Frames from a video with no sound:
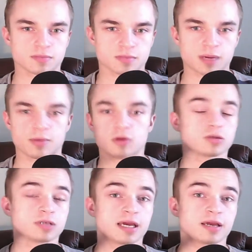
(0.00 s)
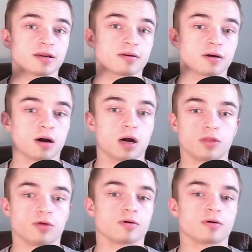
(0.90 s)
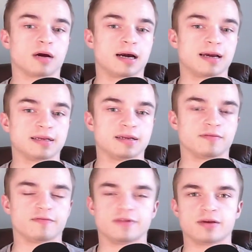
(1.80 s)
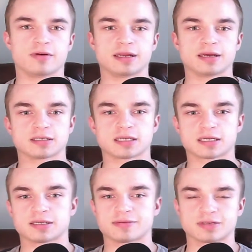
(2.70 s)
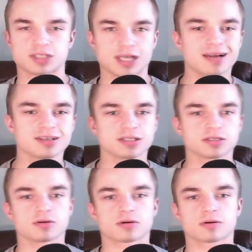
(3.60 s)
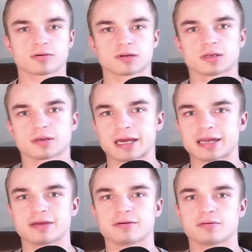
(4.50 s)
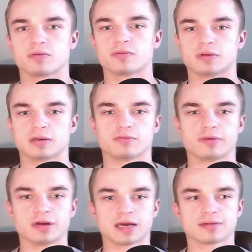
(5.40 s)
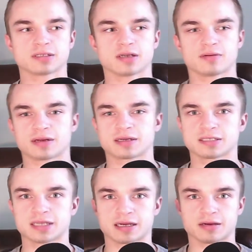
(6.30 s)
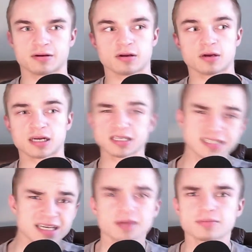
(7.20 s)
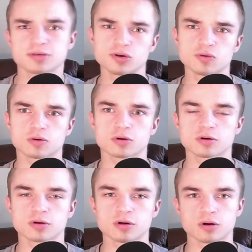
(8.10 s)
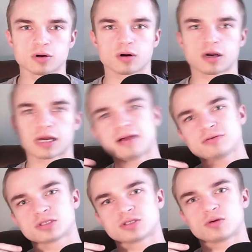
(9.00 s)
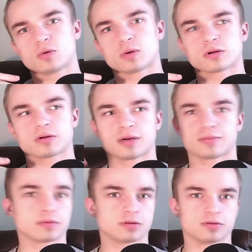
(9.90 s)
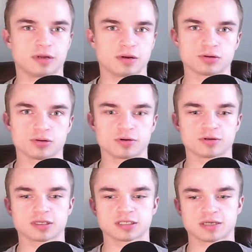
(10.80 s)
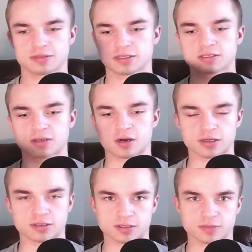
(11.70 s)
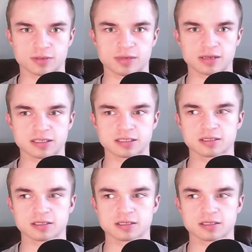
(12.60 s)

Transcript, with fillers: I'm also taking other video ideas, like different challenges or any real life stuff, like say a setup tour, a house tour. I'm doing tours because I was just talking to someone about this.